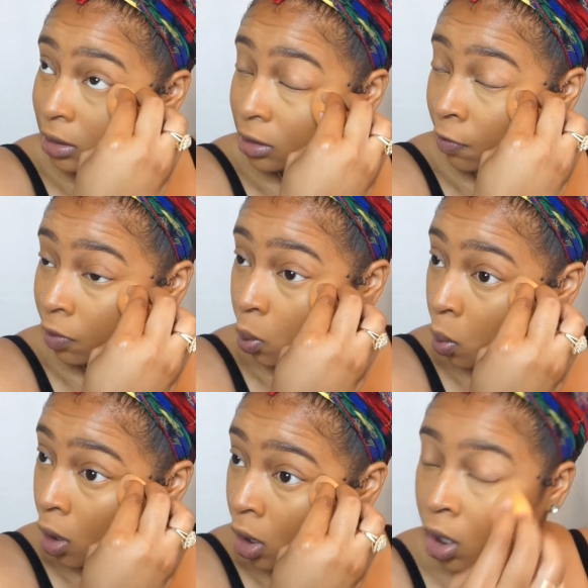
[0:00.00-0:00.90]
of the
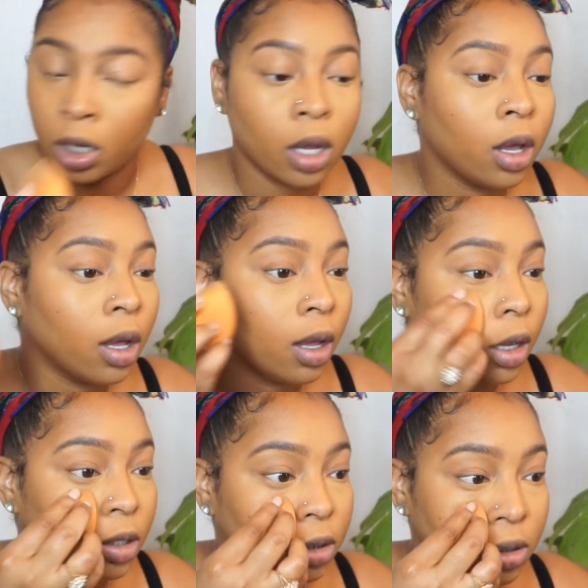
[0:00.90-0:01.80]
word,
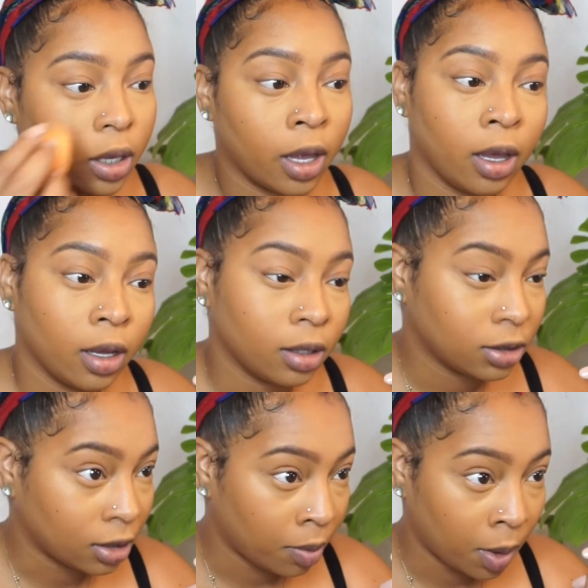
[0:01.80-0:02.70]
and
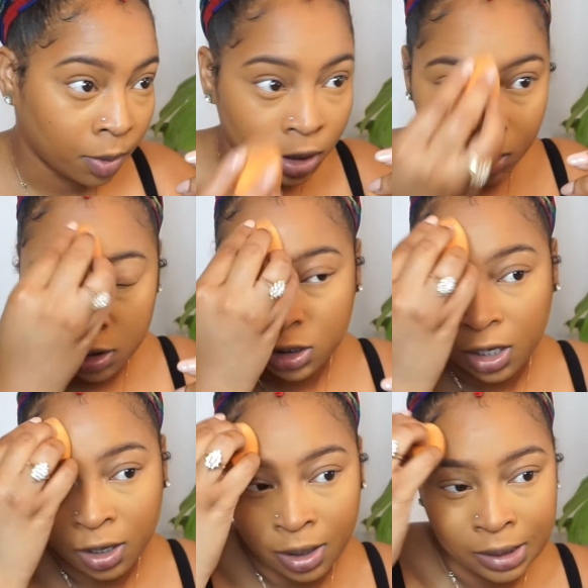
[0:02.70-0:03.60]
some I'm ready to
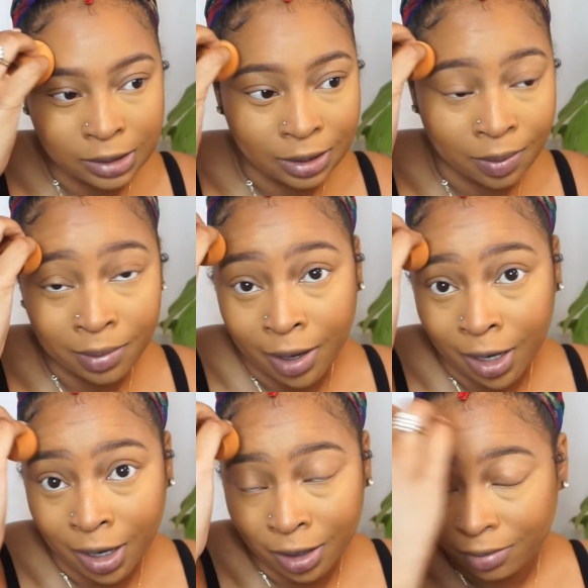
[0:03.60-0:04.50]
share and some
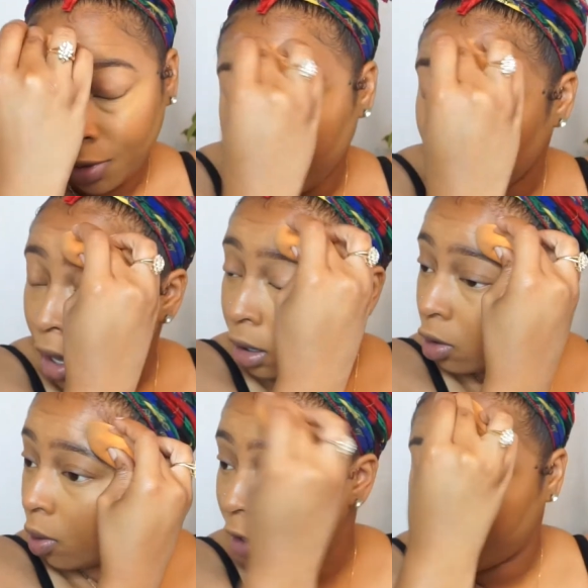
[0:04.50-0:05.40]
I am
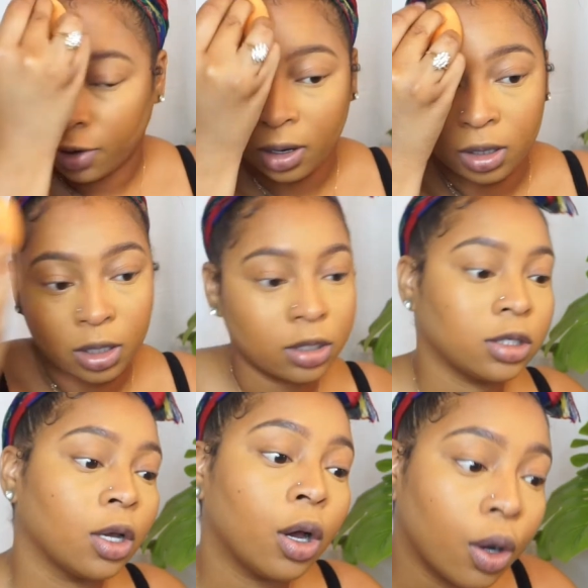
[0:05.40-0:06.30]
not, quite frankly.
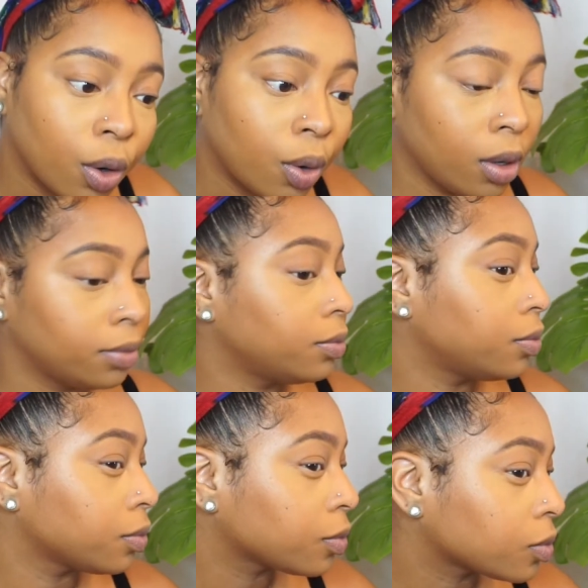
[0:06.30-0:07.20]
So
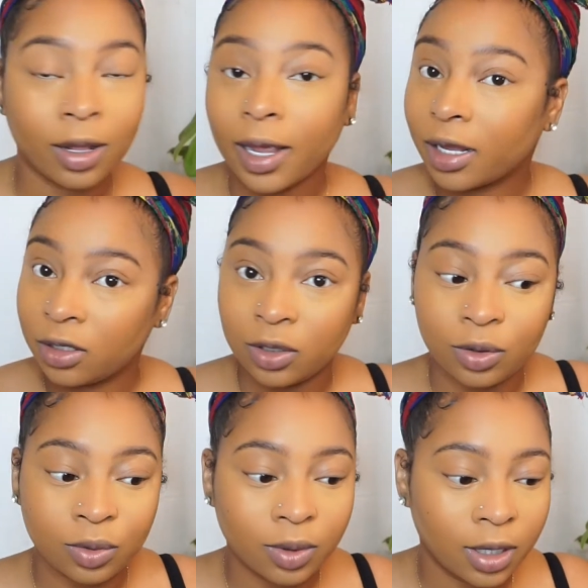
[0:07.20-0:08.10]
all I can
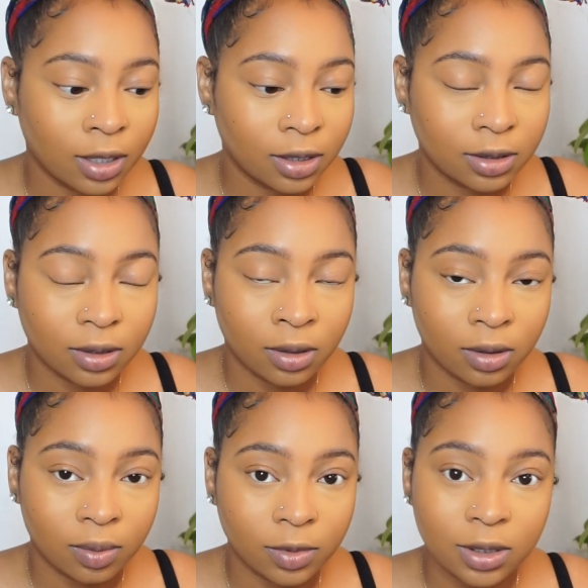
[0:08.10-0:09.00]
do is
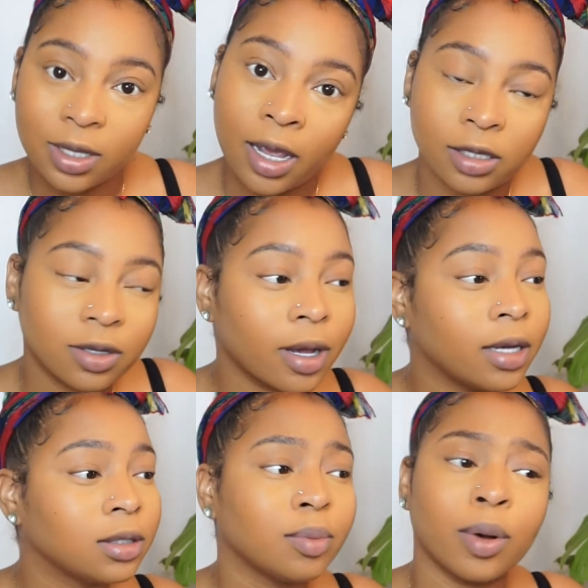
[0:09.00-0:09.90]
just ask you
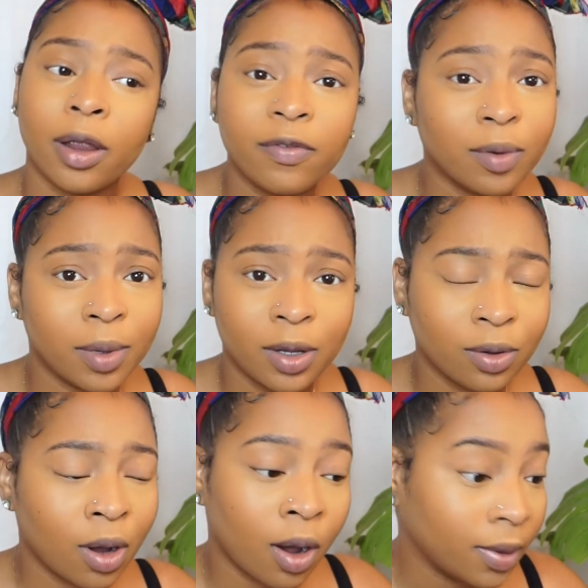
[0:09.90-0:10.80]
guys to pray for me. You
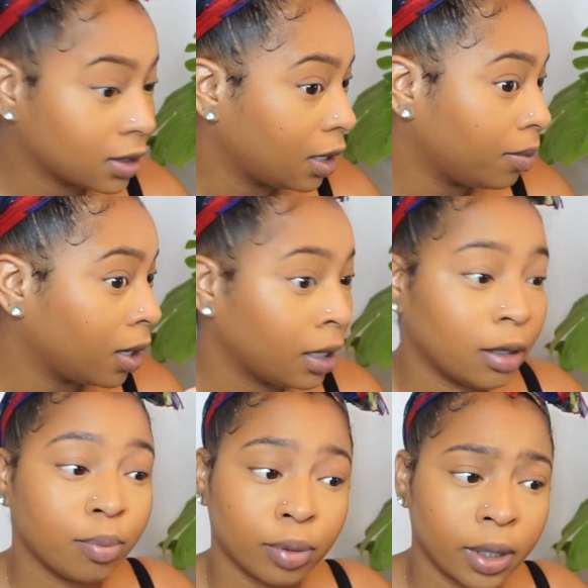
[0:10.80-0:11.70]
know, always keep me in
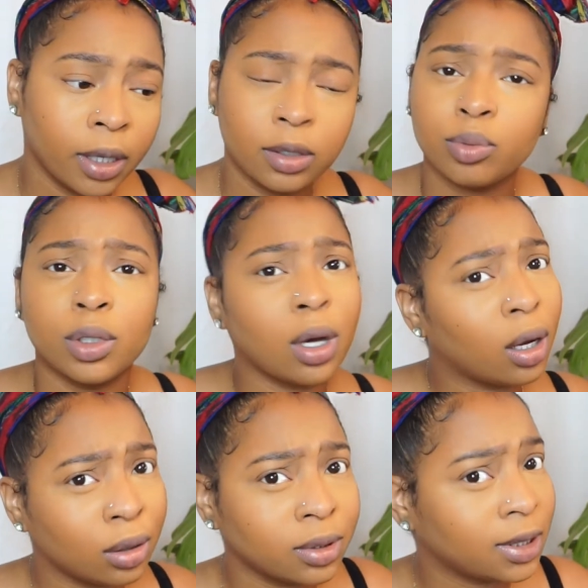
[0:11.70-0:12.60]
your prayers. When
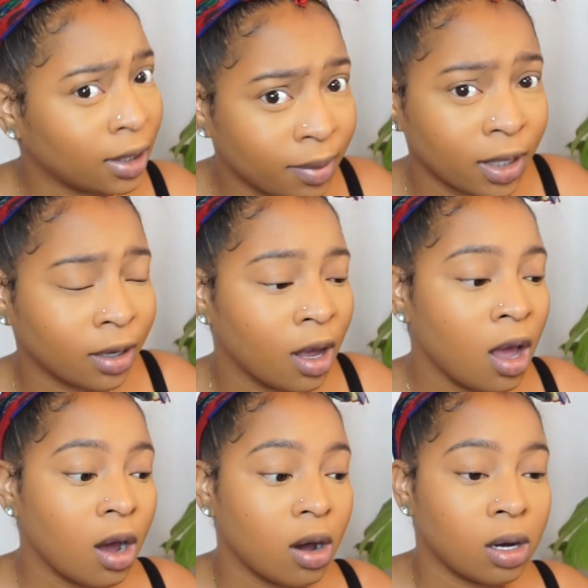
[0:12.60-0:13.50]
y'all don't see me
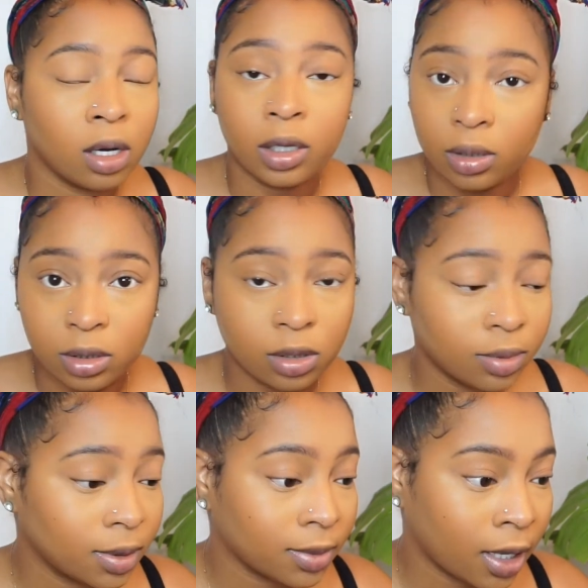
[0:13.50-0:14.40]
on
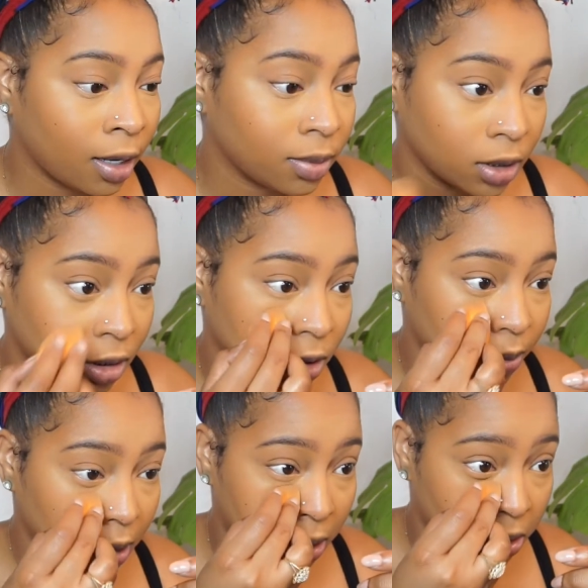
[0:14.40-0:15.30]
YouTube sometimes, it's
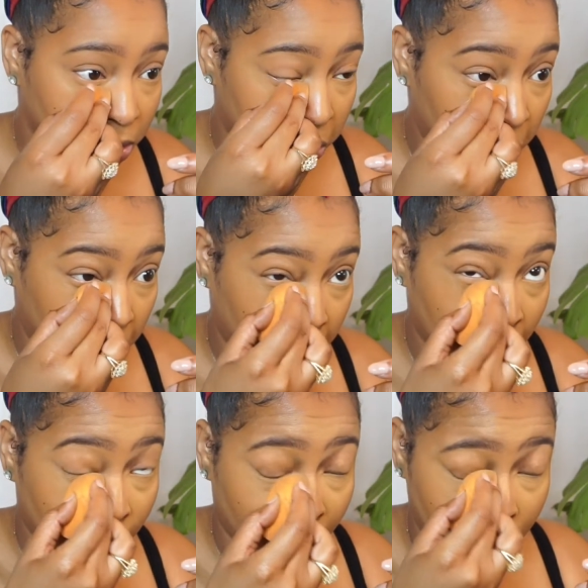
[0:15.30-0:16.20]
just because, you know,
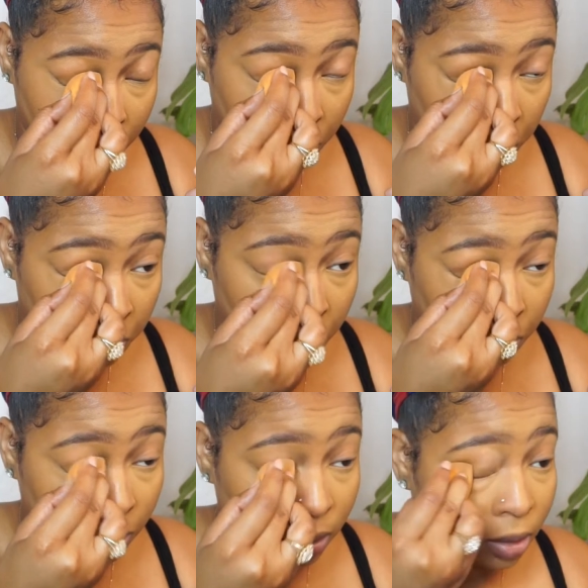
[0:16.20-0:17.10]
a lot is going
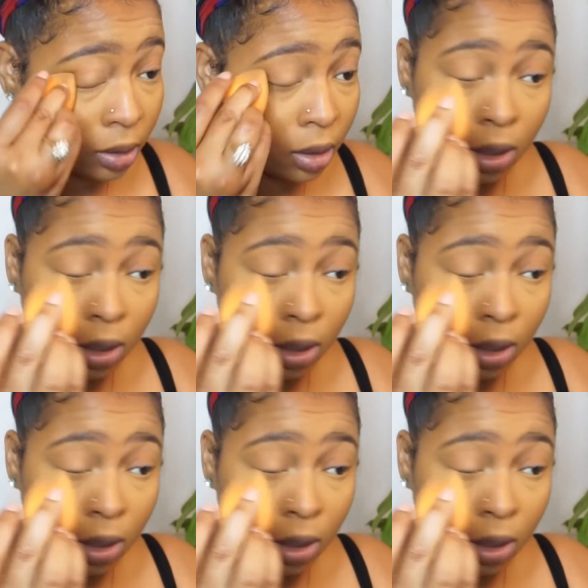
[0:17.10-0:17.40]
on.